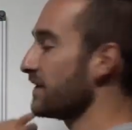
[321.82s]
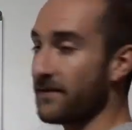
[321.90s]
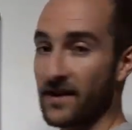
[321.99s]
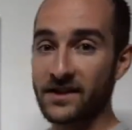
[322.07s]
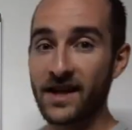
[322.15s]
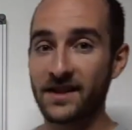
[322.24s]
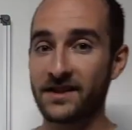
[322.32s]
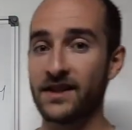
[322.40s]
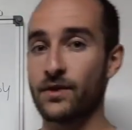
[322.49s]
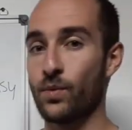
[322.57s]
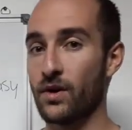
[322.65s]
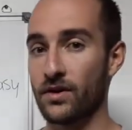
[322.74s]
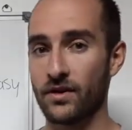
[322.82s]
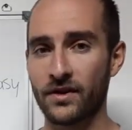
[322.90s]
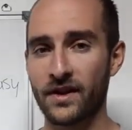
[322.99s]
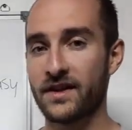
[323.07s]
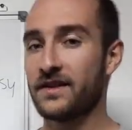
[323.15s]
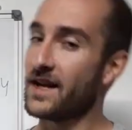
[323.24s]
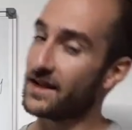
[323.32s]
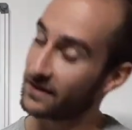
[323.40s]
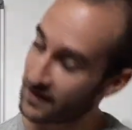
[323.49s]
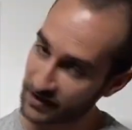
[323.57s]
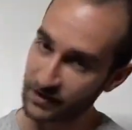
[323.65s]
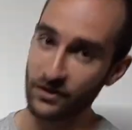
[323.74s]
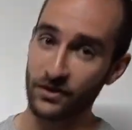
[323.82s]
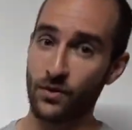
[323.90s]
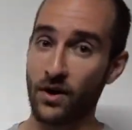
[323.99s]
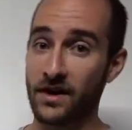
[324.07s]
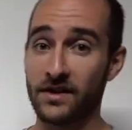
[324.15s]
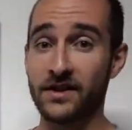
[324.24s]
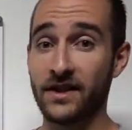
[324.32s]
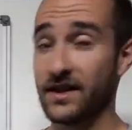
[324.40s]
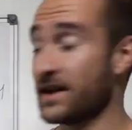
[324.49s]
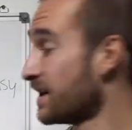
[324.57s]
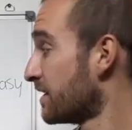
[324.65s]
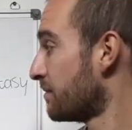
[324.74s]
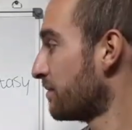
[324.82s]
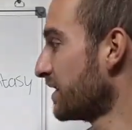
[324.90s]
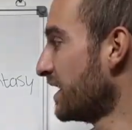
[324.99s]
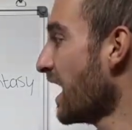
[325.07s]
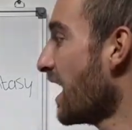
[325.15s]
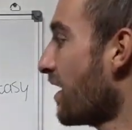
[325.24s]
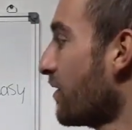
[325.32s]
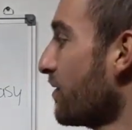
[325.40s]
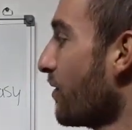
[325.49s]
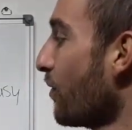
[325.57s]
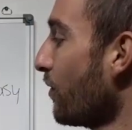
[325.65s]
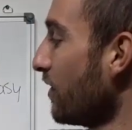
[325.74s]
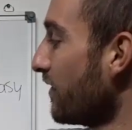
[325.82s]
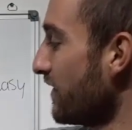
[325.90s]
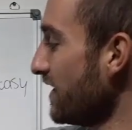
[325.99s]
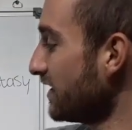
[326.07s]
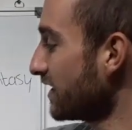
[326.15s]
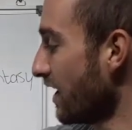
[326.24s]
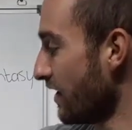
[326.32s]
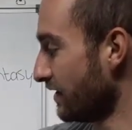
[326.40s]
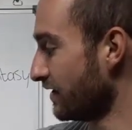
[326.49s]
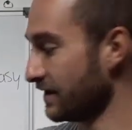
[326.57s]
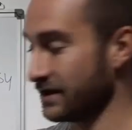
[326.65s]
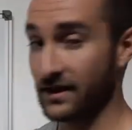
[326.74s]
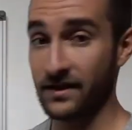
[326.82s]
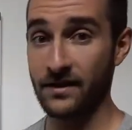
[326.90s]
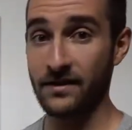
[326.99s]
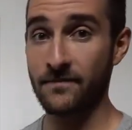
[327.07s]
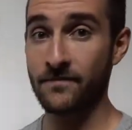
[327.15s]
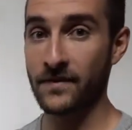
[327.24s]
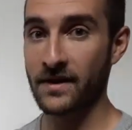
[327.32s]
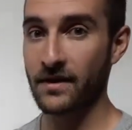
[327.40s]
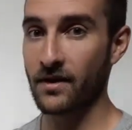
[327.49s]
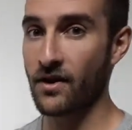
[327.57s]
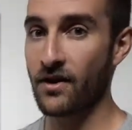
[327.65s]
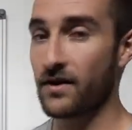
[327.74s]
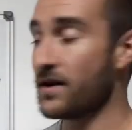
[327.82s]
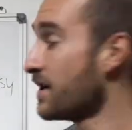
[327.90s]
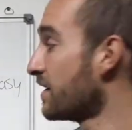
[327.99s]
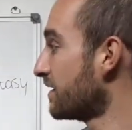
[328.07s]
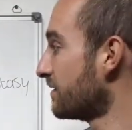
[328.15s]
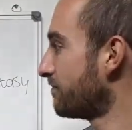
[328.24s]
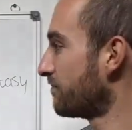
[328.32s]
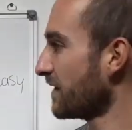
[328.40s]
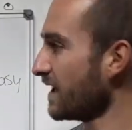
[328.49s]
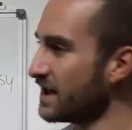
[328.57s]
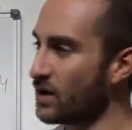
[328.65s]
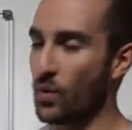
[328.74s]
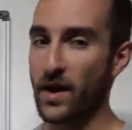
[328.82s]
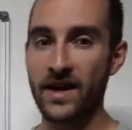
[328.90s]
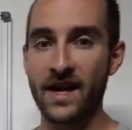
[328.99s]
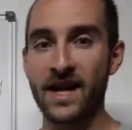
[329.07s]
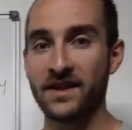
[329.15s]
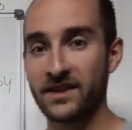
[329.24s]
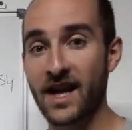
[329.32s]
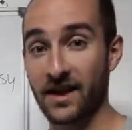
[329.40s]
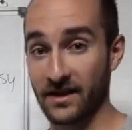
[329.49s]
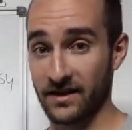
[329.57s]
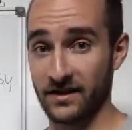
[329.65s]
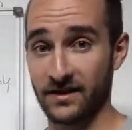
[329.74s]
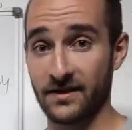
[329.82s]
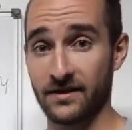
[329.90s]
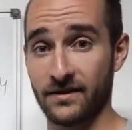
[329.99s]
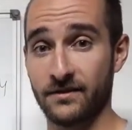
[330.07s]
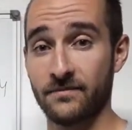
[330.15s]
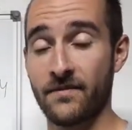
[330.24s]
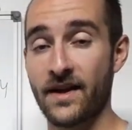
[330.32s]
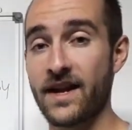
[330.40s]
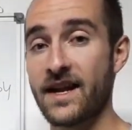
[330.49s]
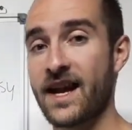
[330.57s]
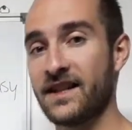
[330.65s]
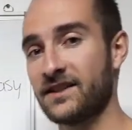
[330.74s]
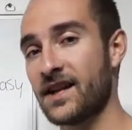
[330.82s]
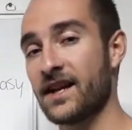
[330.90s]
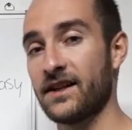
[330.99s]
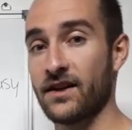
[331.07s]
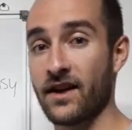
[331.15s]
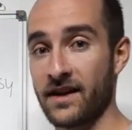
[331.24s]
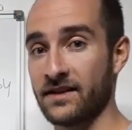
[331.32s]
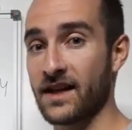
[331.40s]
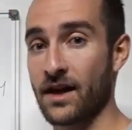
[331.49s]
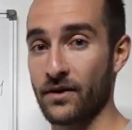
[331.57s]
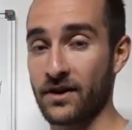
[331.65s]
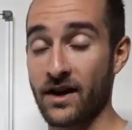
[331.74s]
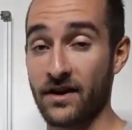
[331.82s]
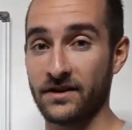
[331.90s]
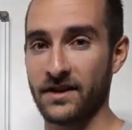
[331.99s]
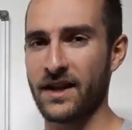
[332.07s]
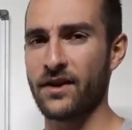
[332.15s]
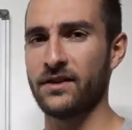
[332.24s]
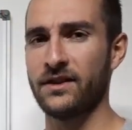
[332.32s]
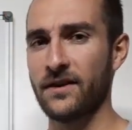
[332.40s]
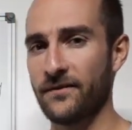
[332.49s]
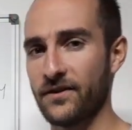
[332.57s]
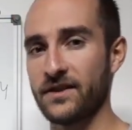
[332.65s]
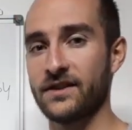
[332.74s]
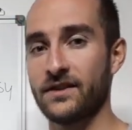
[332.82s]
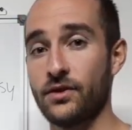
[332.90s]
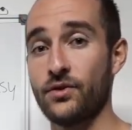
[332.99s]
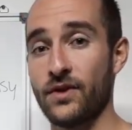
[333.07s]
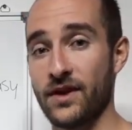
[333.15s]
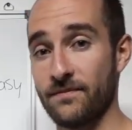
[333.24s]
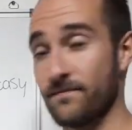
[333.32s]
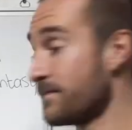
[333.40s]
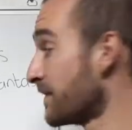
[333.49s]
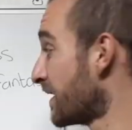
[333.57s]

a fantastic world, that's a good quality. But now all of these characters are, in a way, antagonists. They antagonize our character. They are different to him.